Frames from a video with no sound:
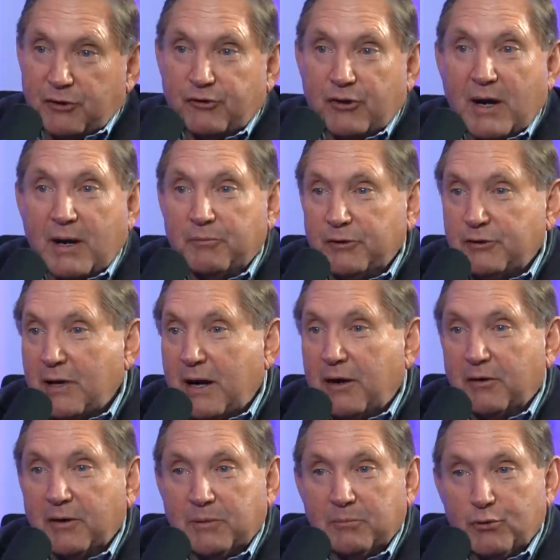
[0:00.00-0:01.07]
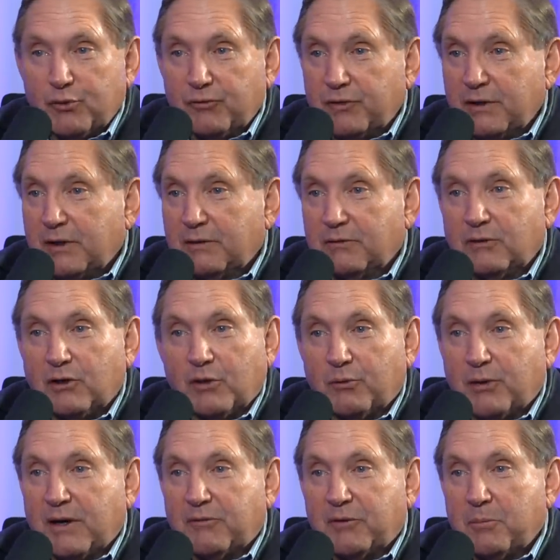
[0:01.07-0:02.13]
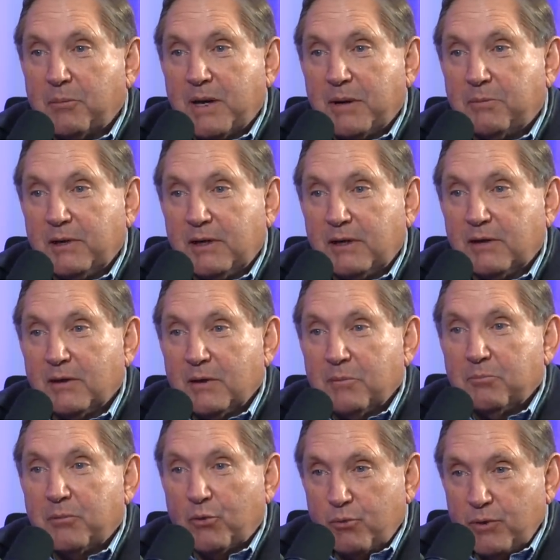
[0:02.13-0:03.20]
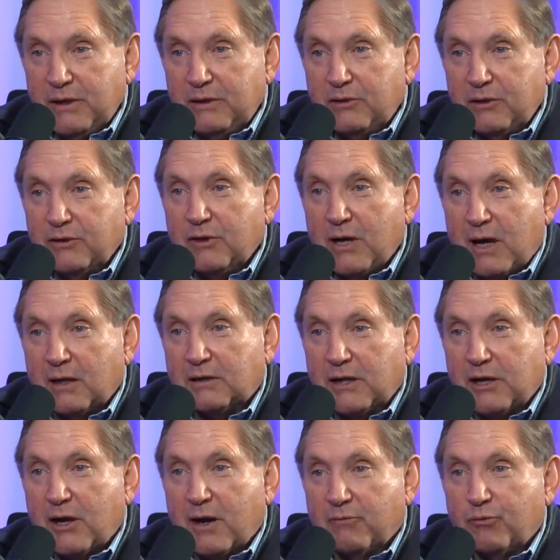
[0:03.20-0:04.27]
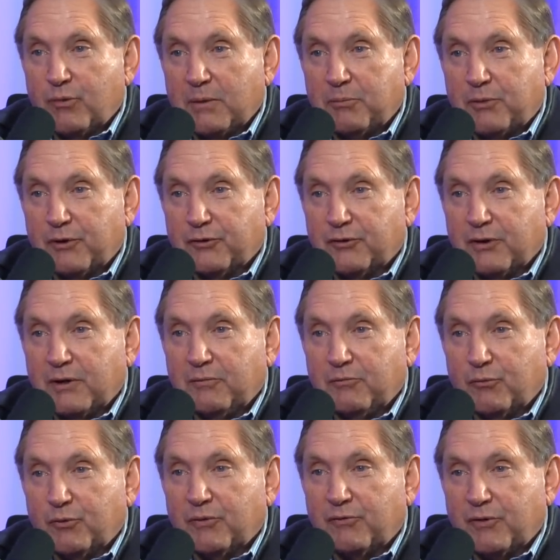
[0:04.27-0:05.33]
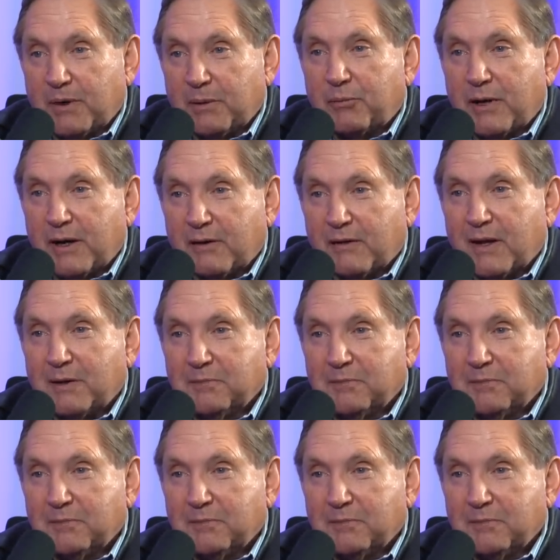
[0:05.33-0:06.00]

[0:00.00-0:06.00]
the job, retiring, moving, sure. Whatever it may be. But we did not lay off one person, and that's we're good. Very proud of that.